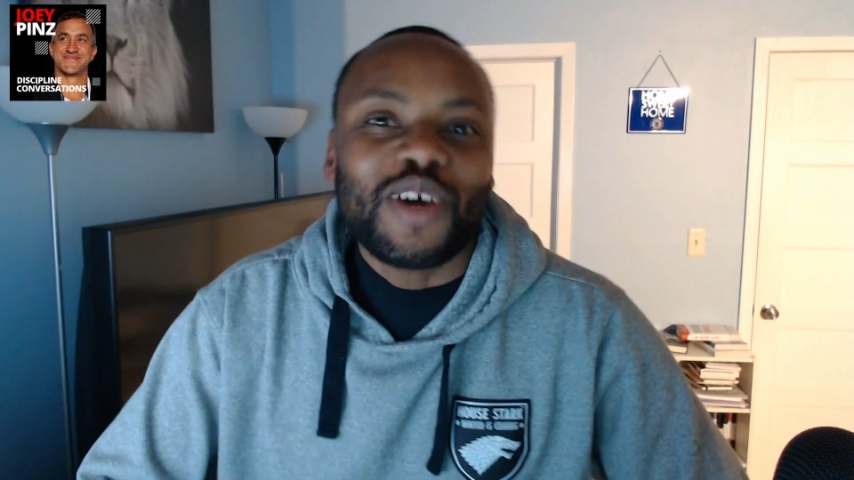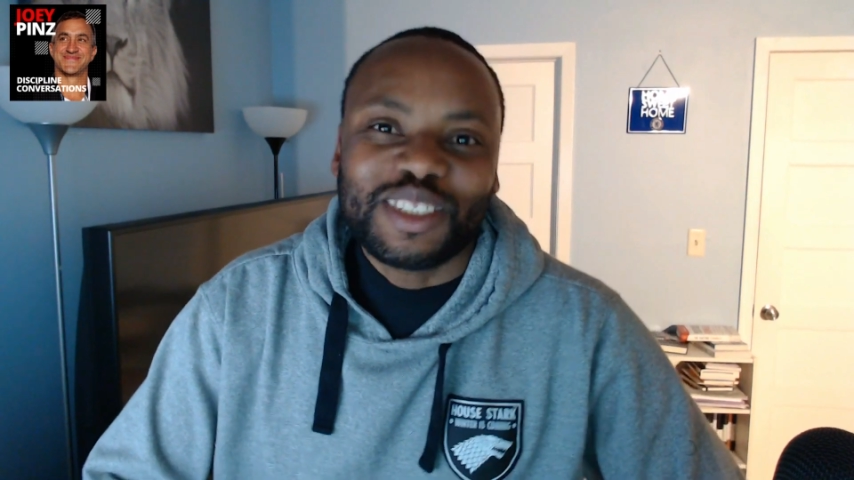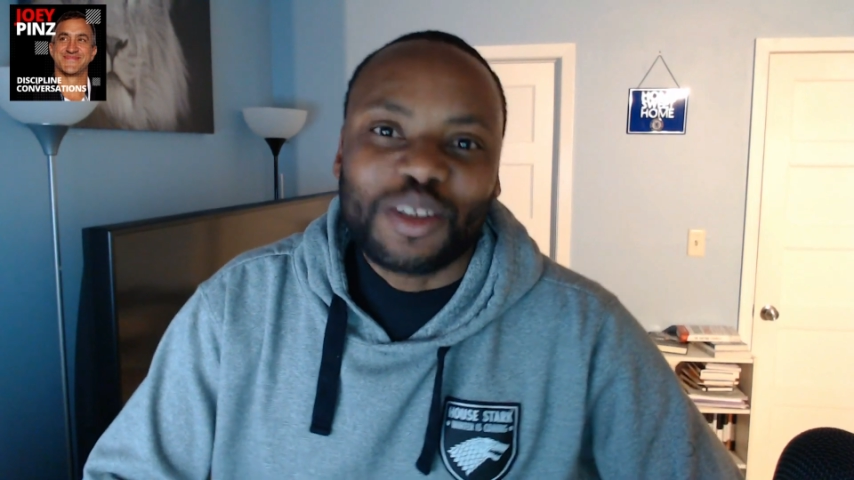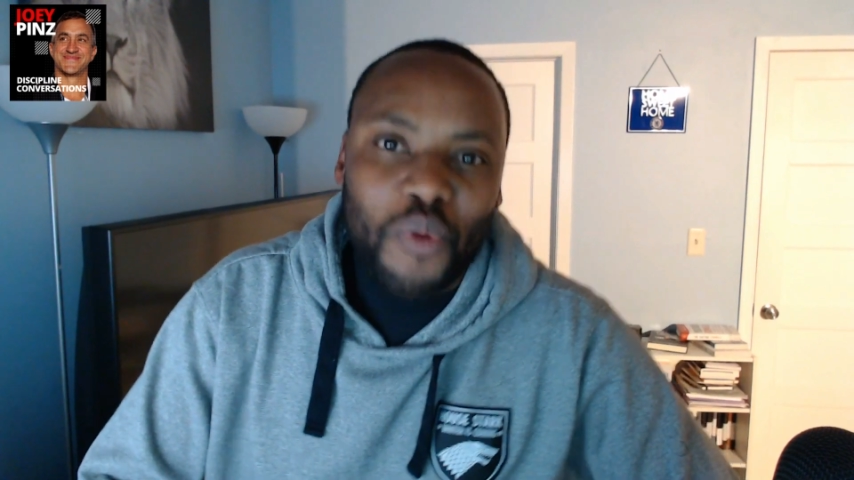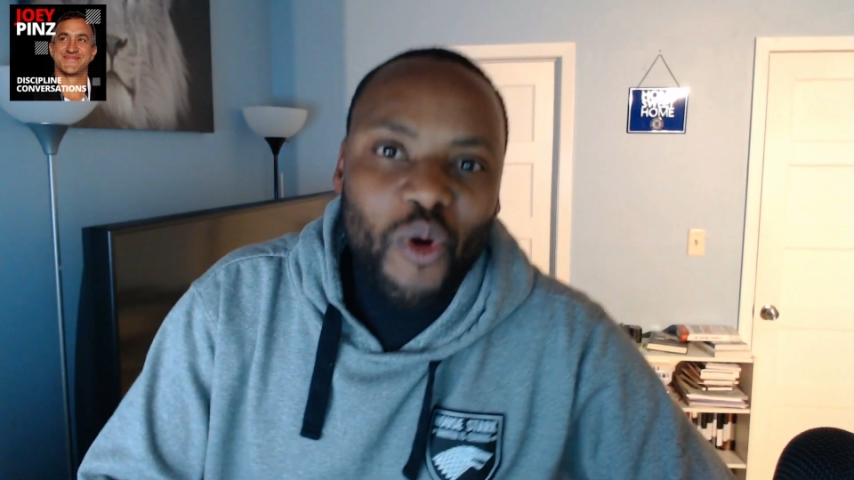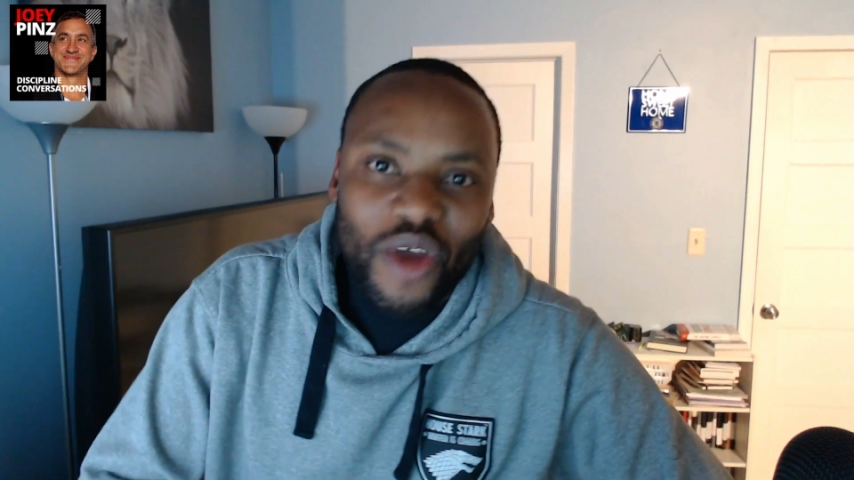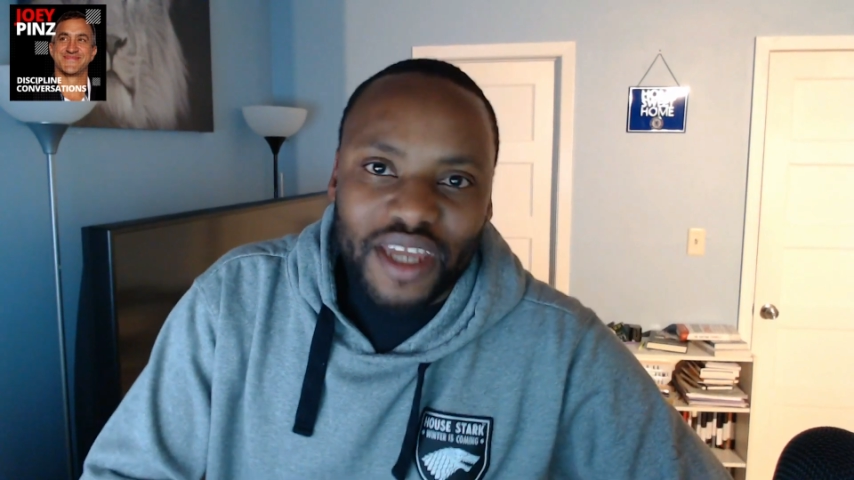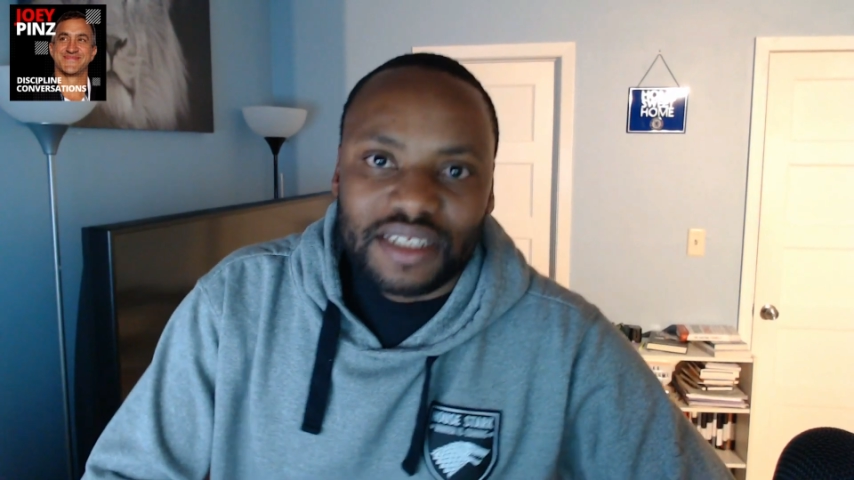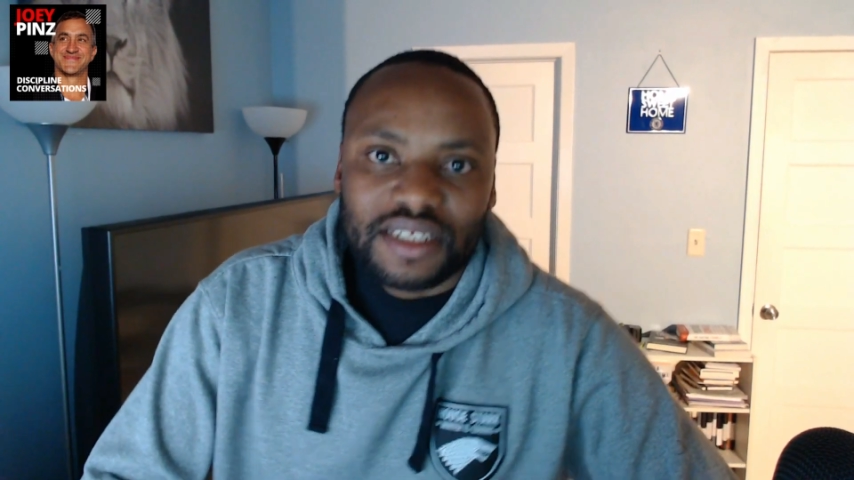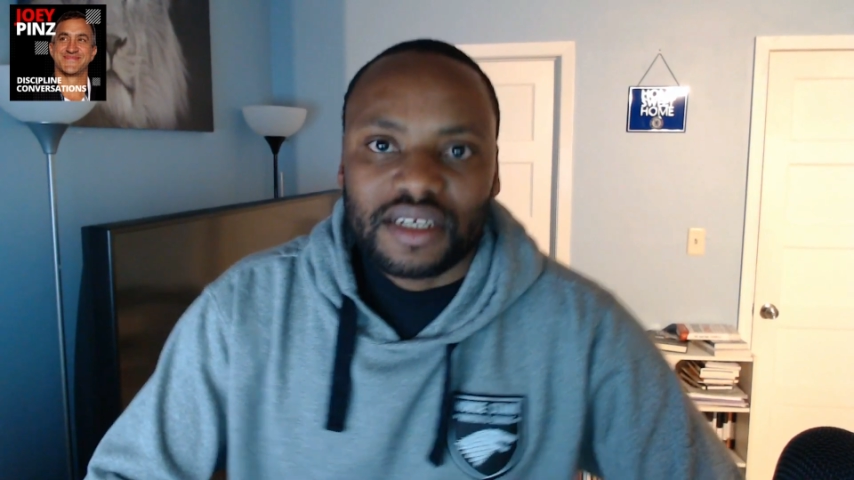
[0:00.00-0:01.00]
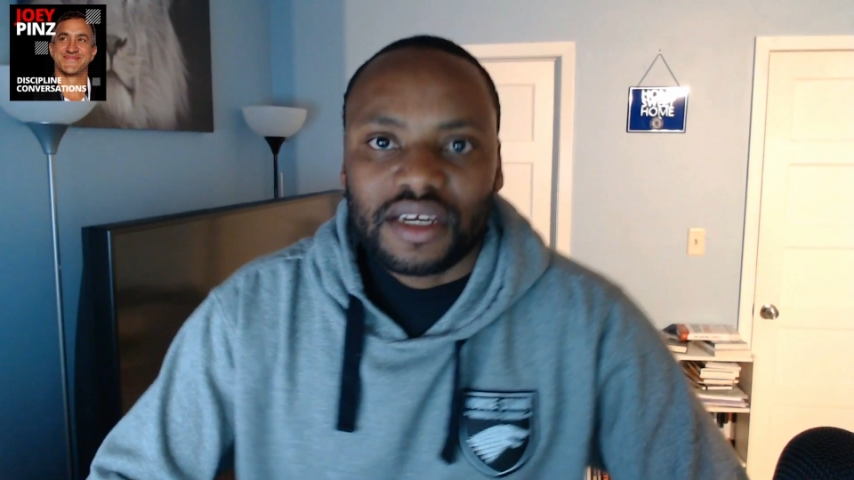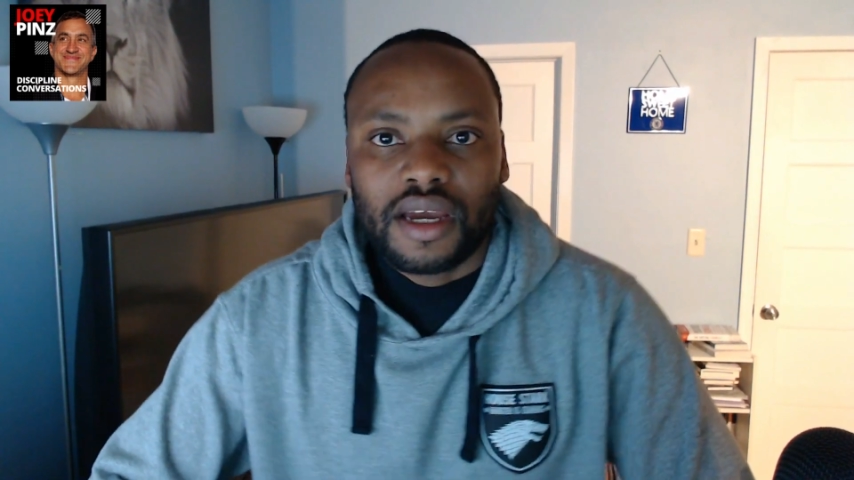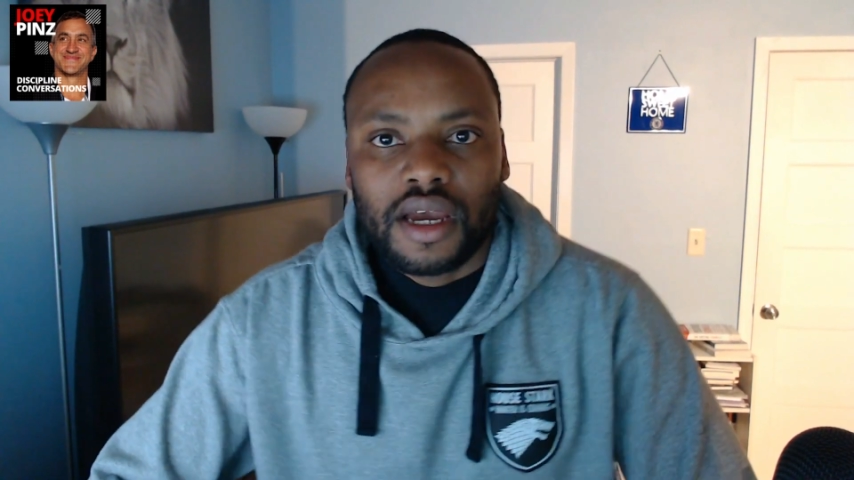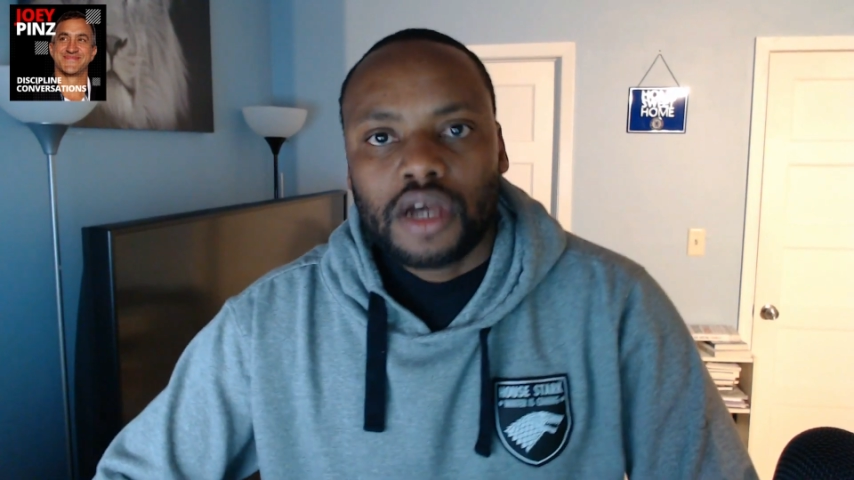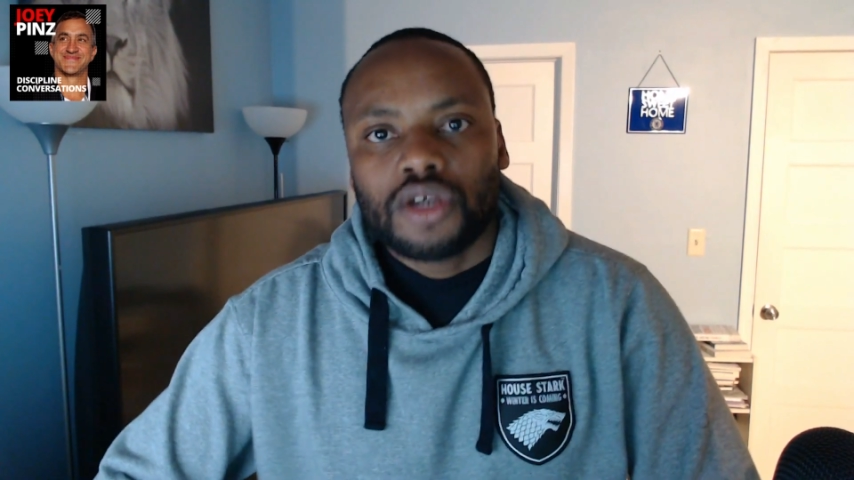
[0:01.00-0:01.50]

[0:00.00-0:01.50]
then what's the point?